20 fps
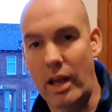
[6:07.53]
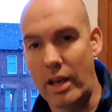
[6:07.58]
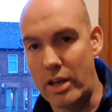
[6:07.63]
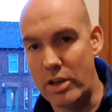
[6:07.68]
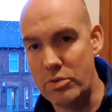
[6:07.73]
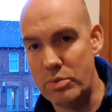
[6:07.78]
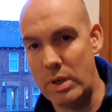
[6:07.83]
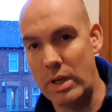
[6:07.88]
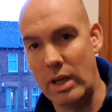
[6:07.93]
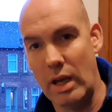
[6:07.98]

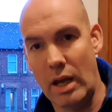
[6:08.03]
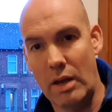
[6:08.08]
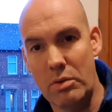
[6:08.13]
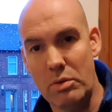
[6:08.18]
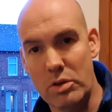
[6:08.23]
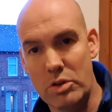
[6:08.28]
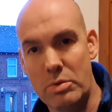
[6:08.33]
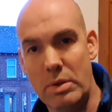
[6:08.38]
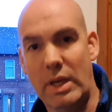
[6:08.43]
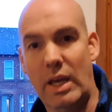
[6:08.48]
as
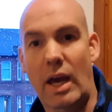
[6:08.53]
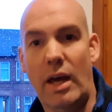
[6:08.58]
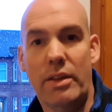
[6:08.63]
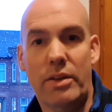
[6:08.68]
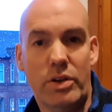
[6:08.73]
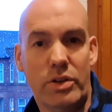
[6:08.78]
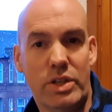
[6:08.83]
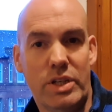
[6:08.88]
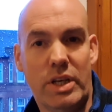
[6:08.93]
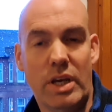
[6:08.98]
we
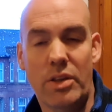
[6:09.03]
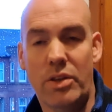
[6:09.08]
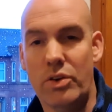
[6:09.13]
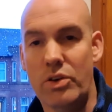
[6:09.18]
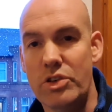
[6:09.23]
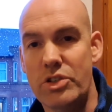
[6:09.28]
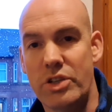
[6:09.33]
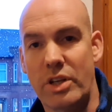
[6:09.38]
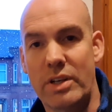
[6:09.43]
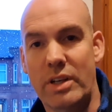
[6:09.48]
gather together
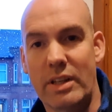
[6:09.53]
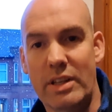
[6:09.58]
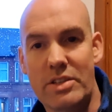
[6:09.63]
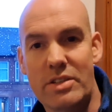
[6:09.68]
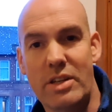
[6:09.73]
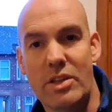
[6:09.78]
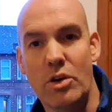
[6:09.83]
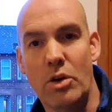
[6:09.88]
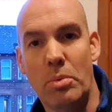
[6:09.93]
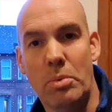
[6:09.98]
on Sunday, let's
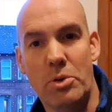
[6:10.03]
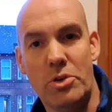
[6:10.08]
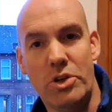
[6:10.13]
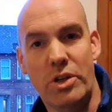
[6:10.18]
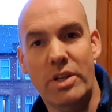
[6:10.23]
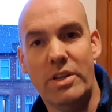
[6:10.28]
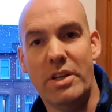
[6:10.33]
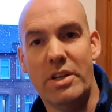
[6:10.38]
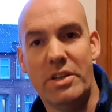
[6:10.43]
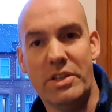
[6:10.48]
take the
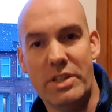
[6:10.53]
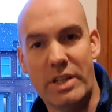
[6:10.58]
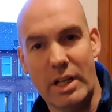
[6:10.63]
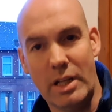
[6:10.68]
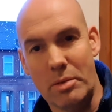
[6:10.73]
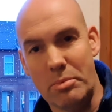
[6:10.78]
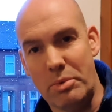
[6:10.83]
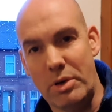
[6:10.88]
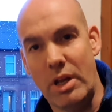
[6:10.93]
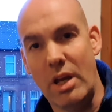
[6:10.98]
opportunity to
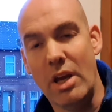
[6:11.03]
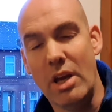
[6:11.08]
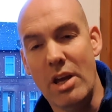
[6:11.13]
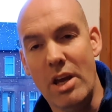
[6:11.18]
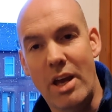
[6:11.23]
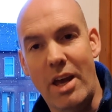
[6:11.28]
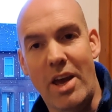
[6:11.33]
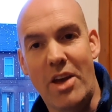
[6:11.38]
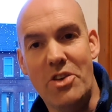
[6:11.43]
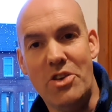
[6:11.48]
celebrate
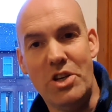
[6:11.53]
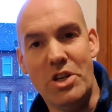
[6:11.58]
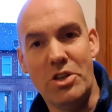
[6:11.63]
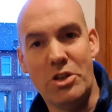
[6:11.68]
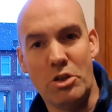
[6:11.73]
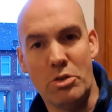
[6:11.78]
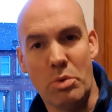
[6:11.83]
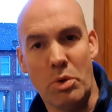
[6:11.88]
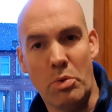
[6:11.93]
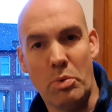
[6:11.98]

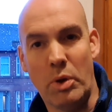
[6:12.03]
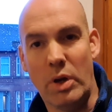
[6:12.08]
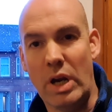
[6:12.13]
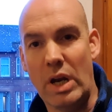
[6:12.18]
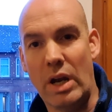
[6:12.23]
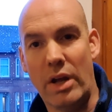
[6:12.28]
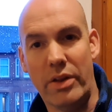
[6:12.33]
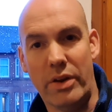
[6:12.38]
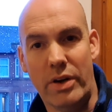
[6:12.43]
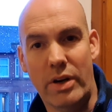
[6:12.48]
Jesus with one
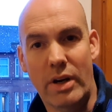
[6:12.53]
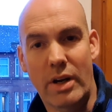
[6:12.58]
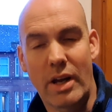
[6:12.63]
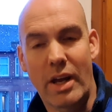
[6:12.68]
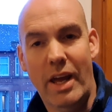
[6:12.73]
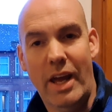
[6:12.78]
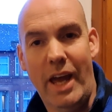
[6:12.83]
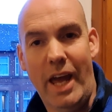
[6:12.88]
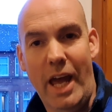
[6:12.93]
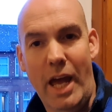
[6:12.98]
another.
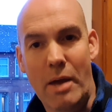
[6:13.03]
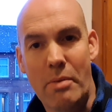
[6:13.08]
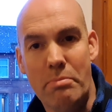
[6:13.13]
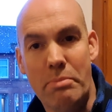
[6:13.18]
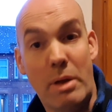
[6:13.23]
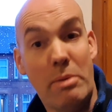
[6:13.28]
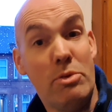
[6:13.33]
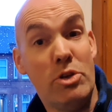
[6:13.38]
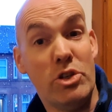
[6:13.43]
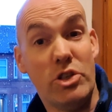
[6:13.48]

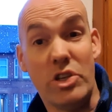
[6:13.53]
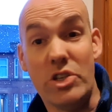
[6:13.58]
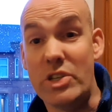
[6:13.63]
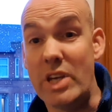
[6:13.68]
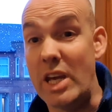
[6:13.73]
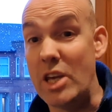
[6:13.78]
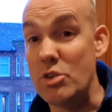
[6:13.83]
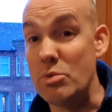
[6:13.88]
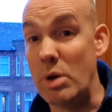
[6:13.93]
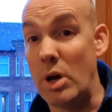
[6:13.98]
Maybe just to
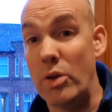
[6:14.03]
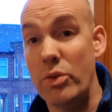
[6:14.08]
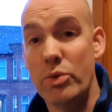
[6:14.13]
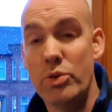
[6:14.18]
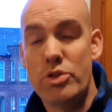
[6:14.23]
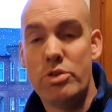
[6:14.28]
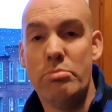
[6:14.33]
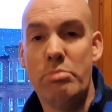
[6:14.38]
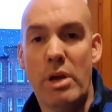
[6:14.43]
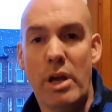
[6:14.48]
say as well,
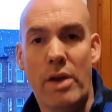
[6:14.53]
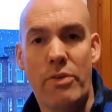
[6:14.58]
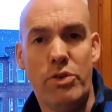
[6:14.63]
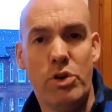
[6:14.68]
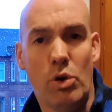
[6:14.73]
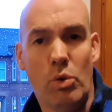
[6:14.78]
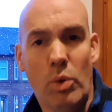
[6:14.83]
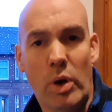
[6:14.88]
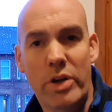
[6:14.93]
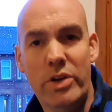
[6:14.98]
if
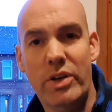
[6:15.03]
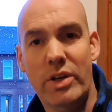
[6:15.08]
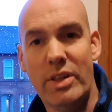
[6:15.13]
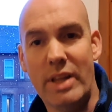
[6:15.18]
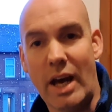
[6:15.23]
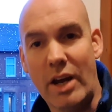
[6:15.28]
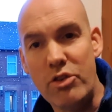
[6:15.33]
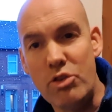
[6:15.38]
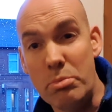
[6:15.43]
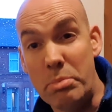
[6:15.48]
you're wondering, the
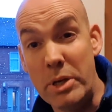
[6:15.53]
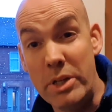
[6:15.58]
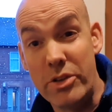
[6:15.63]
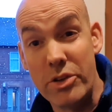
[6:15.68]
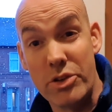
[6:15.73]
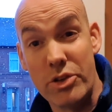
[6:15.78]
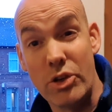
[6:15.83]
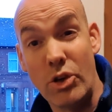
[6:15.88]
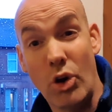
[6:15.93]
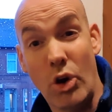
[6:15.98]
Andrew
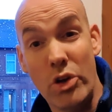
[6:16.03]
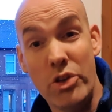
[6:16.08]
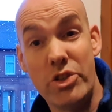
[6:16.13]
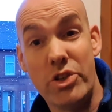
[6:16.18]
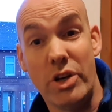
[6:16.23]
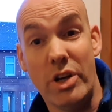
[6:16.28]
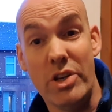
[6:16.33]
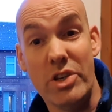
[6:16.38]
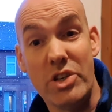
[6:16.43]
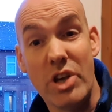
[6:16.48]
Peterson
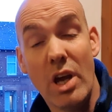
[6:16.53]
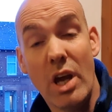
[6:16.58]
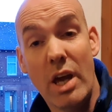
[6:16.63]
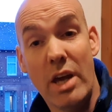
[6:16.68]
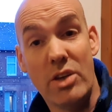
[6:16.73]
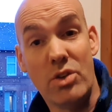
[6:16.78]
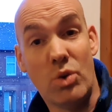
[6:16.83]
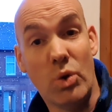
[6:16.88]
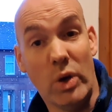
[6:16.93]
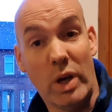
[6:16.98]
concert
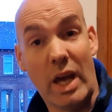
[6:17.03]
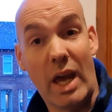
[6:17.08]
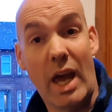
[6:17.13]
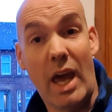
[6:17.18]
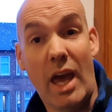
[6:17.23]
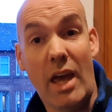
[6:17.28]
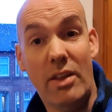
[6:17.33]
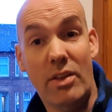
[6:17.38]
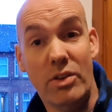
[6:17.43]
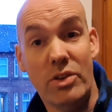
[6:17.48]
is going
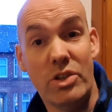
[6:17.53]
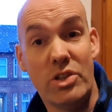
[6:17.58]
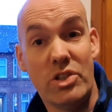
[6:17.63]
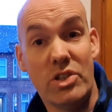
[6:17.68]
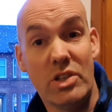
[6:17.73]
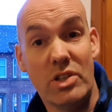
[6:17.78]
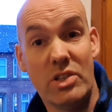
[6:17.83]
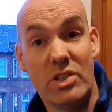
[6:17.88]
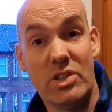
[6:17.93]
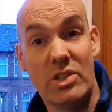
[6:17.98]
ahead on
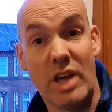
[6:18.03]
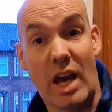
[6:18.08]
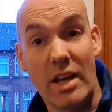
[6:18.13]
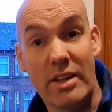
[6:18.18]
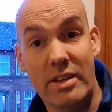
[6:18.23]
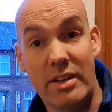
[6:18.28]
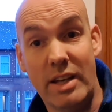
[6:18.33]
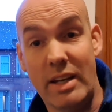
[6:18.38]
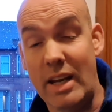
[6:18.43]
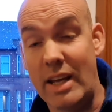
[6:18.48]

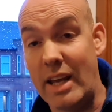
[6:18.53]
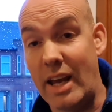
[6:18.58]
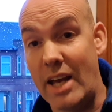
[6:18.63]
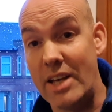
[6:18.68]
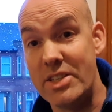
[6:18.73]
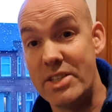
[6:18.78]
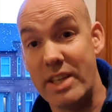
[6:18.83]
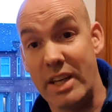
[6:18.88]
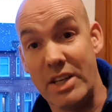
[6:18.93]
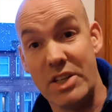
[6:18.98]
Saturday night
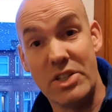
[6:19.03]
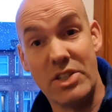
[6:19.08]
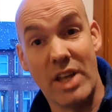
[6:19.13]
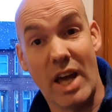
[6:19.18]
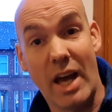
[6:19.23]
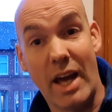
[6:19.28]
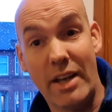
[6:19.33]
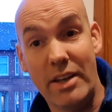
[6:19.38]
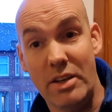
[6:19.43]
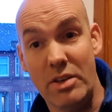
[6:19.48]
as things
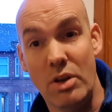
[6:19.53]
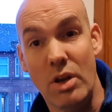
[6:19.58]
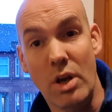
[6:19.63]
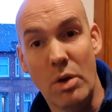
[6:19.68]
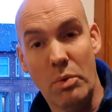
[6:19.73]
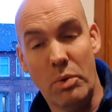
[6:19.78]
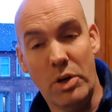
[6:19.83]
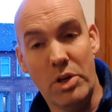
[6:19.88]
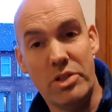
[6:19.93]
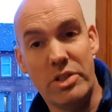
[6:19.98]
stand, and
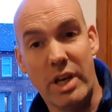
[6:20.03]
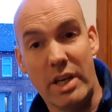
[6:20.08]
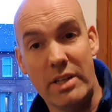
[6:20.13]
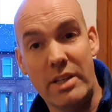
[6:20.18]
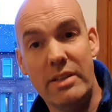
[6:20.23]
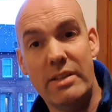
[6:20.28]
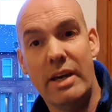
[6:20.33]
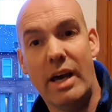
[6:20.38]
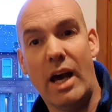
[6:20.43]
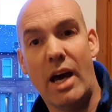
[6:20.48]
we're
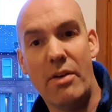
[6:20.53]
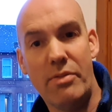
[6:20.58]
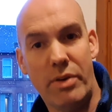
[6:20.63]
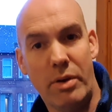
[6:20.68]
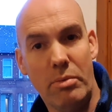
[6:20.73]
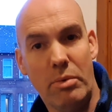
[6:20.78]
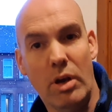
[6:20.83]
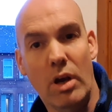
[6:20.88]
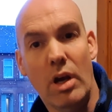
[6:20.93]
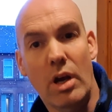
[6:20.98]
excited to have
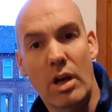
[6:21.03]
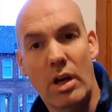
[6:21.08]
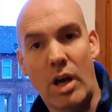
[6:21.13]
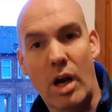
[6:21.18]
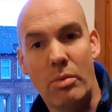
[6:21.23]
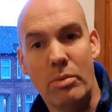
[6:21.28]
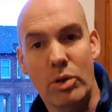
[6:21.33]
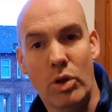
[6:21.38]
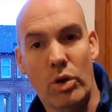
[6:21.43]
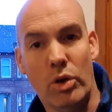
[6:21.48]
him
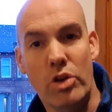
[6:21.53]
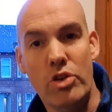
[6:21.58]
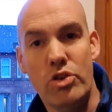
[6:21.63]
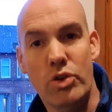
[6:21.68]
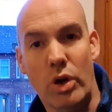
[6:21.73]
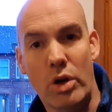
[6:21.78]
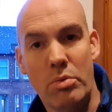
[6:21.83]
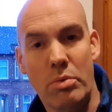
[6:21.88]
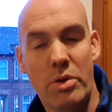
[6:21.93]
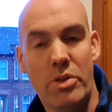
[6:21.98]
come along and
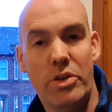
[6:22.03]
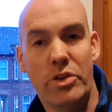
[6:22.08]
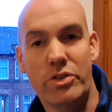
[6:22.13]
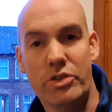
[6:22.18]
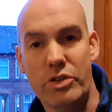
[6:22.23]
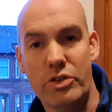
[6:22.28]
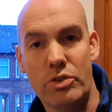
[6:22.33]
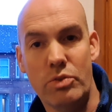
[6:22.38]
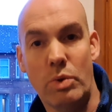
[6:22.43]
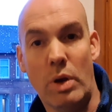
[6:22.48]
join with us
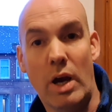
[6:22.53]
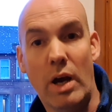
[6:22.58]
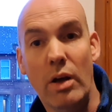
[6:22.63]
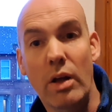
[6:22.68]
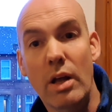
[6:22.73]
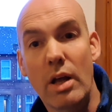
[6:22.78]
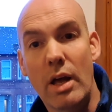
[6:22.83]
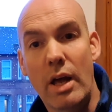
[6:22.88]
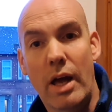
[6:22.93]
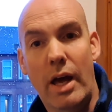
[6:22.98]
as well
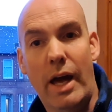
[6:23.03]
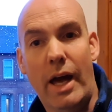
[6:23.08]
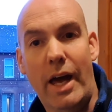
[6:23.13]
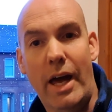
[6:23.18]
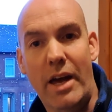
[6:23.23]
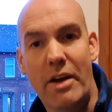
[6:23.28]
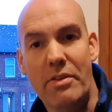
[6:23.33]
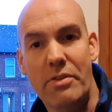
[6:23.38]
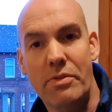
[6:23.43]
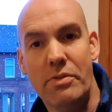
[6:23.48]

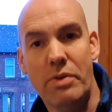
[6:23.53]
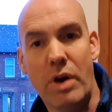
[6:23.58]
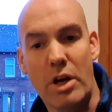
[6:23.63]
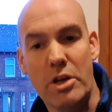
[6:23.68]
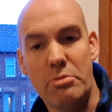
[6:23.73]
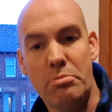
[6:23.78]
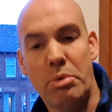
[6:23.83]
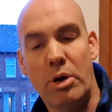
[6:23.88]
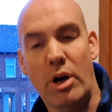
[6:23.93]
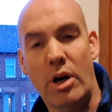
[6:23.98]
as
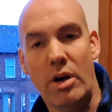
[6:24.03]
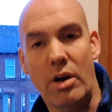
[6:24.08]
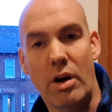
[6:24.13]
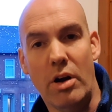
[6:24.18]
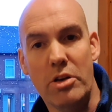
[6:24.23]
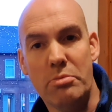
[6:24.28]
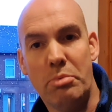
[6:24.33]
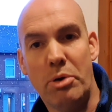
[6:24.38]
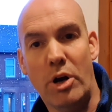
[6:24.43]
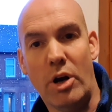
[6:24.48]
part
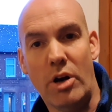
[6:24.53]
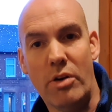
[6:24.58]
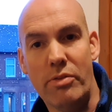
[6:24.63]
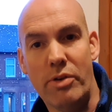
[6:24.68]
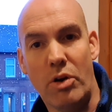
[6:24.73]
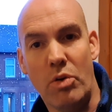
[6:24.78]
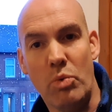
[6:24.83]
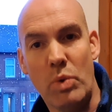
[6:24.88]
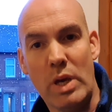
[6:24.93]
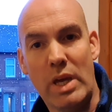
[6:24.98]
of
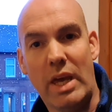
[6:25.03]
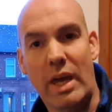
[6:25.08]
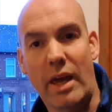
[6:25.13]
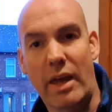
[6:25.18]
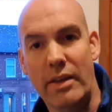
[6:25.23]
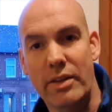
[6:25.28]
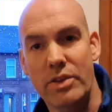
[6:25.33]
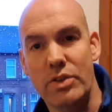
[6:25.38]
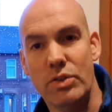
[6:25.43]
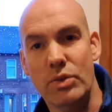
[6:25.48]
our
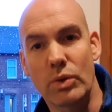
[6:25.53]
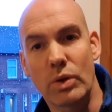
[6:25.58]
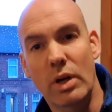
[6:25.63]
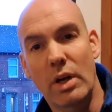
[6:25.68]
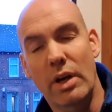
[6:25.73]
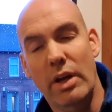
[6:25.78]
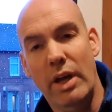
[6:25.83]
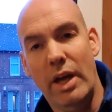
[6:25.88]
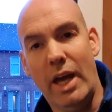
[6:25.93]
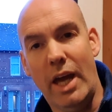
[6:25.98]
weekend. So
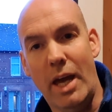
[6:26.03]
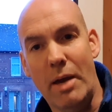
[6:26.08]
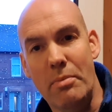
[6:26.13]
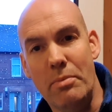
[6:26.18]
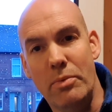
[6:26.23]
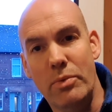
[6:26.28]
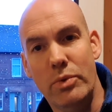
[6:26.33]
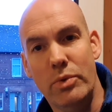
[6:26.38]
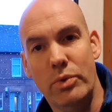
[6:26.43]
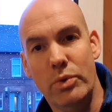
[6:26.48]

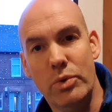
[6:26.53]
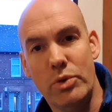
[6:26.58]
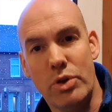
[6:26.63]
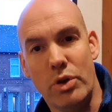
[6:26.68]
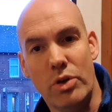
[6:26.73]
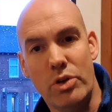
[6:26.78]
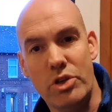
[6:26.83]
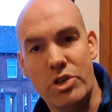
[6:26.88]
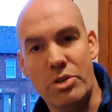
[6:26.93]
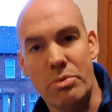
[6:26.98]
those
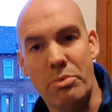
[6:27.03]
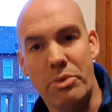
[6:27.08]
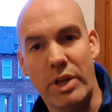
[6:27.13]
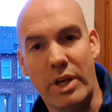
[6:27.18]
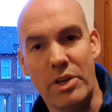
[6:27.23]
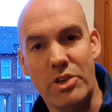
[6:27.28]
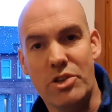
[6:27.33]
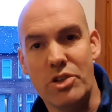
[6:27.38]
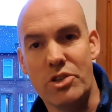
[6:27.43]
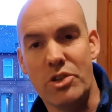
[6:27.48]
are just some
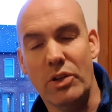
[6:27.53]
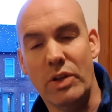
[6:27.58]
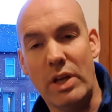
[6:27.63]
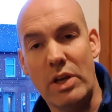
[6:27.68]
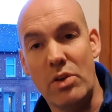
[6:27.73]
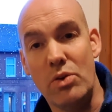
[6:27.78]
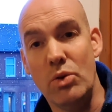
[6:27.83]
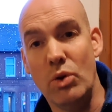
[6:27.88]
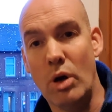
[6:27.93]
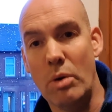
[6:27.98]
things just to let
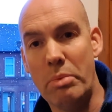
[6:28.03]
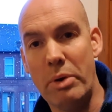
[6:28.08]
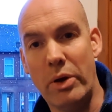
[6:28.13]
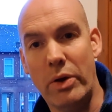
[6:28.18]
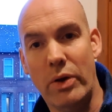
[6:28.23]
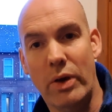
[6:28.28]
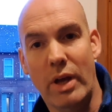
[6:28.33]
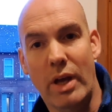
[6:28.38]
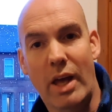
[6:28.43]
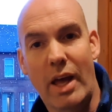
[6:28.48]
you know about.